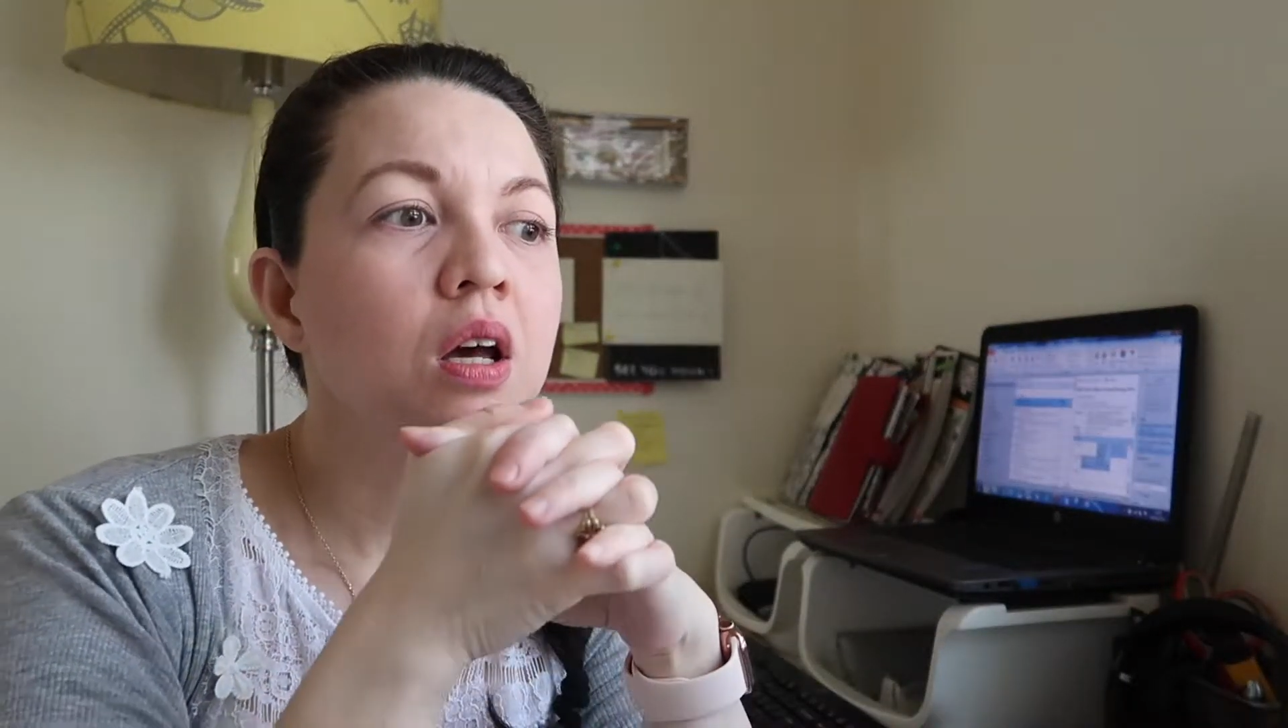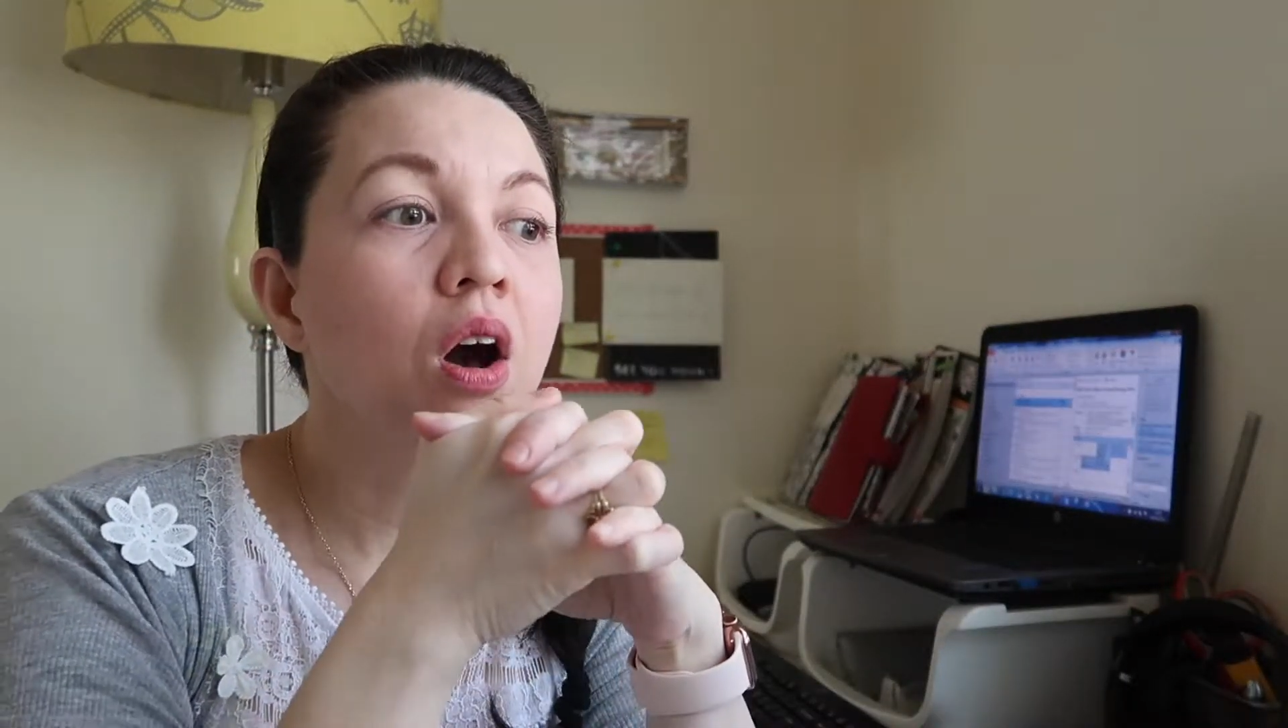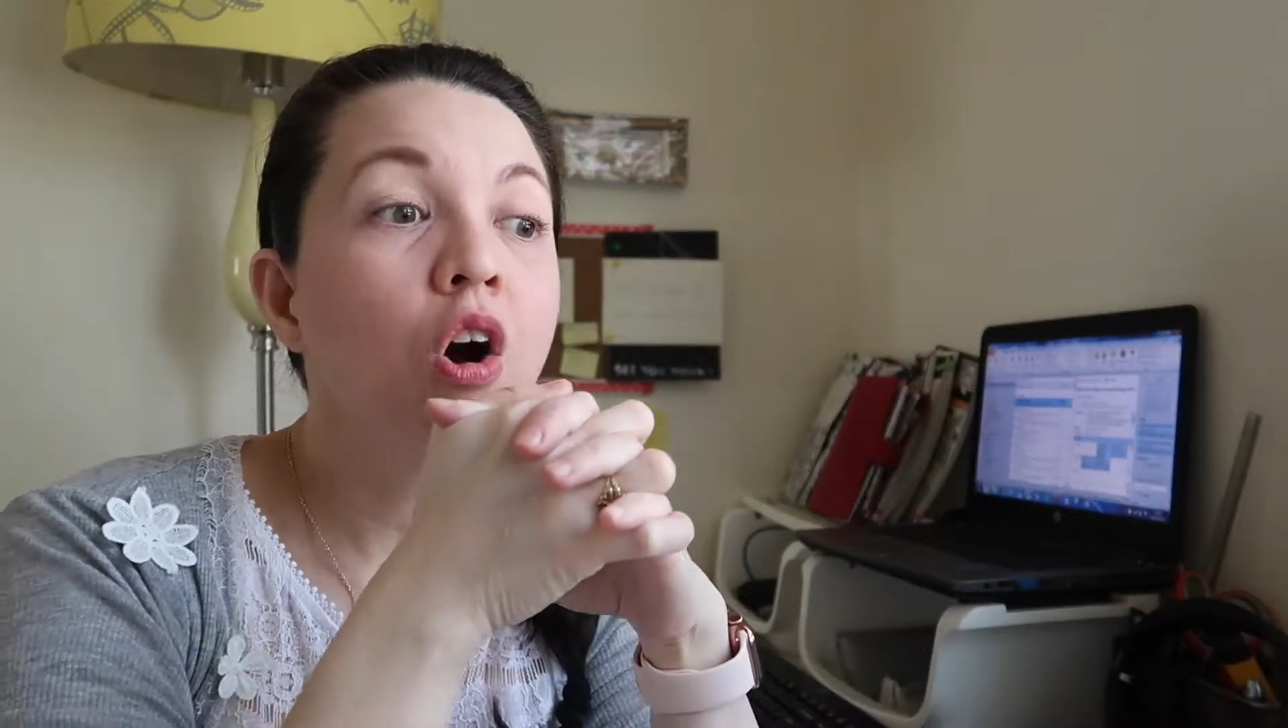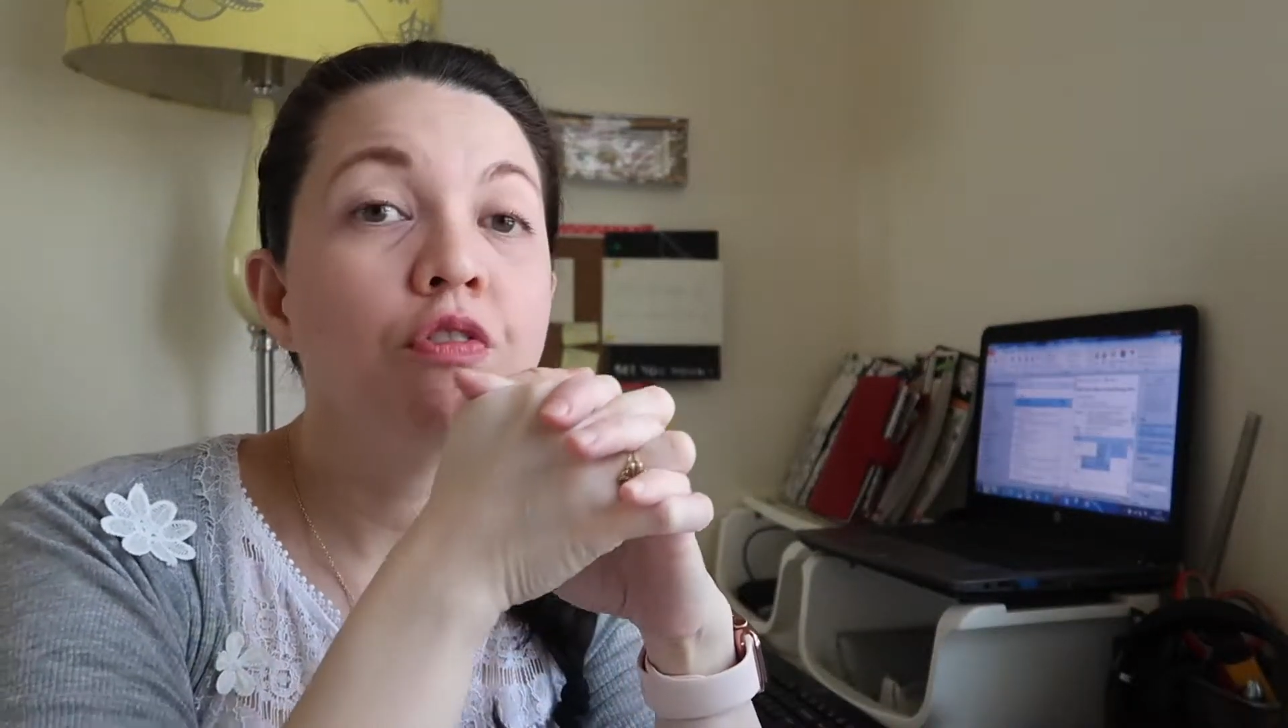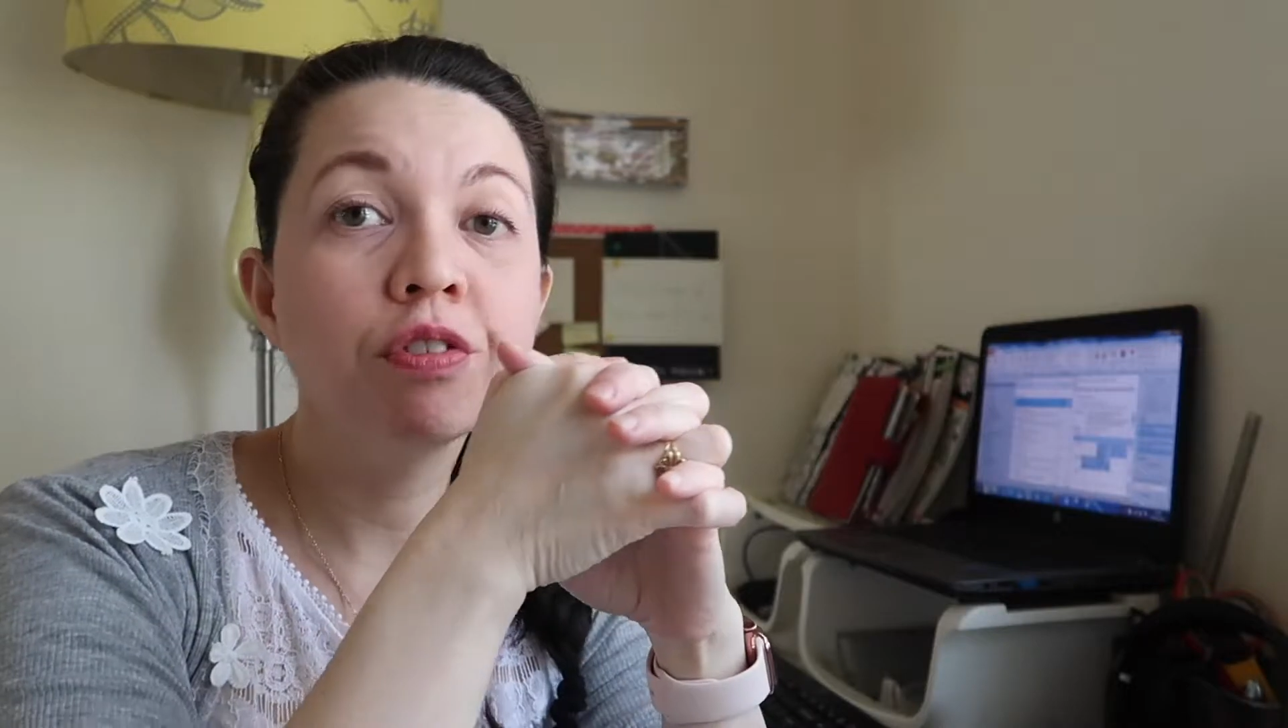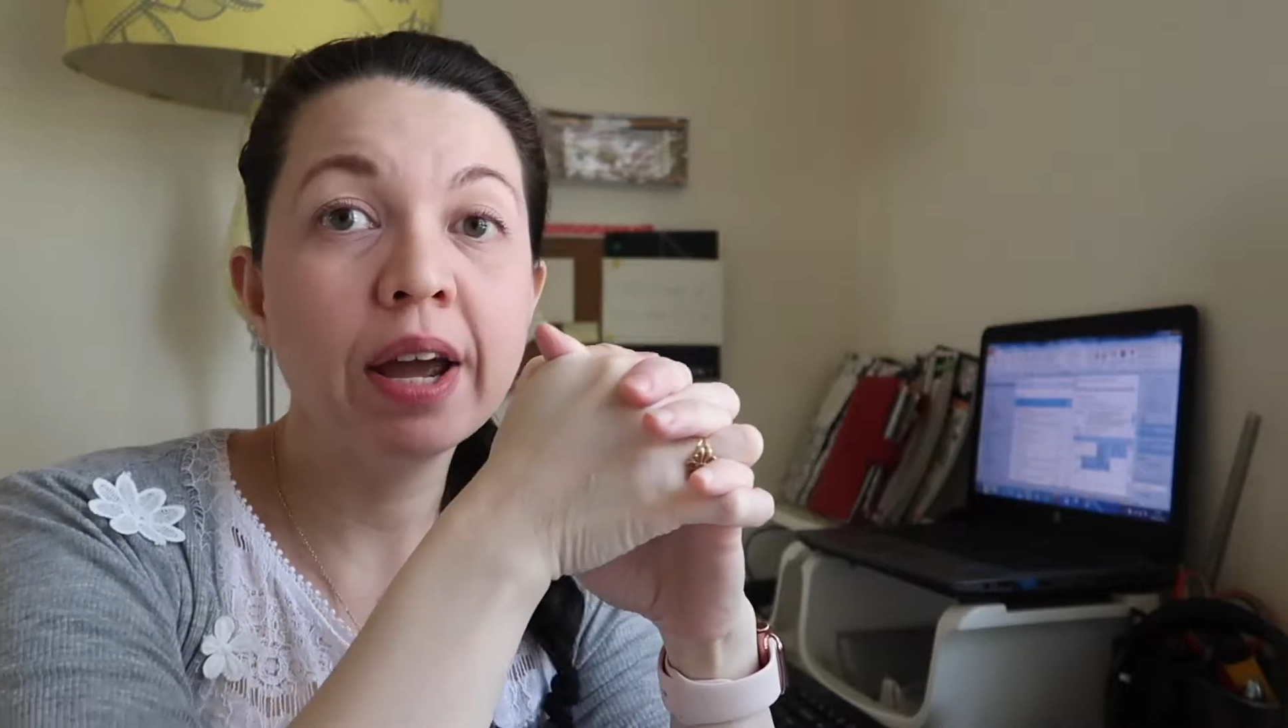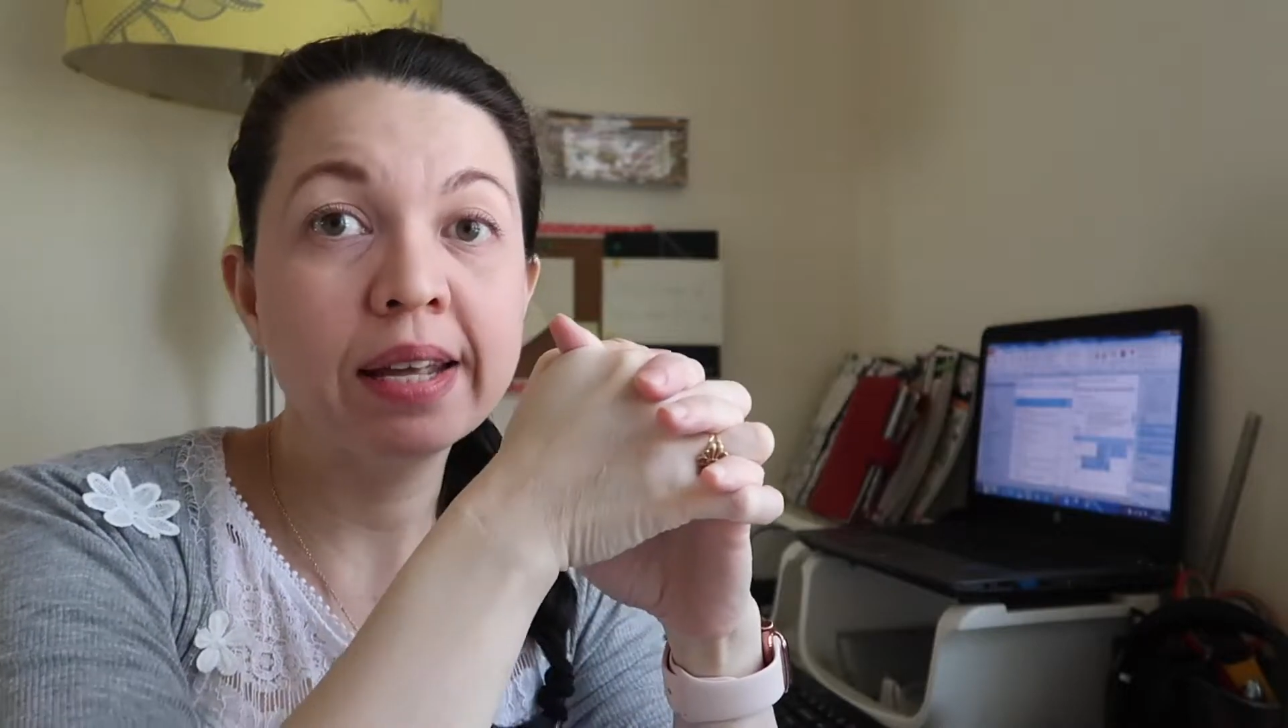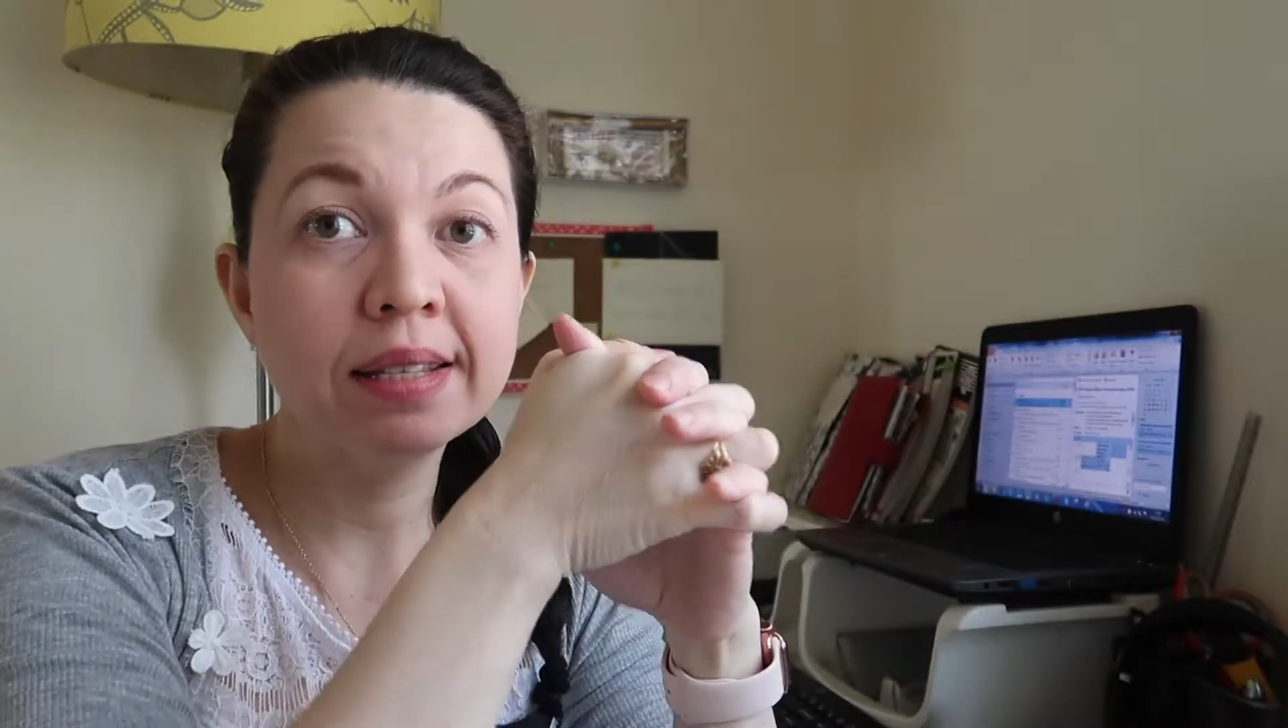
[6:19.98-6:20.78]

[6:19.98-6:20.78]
of a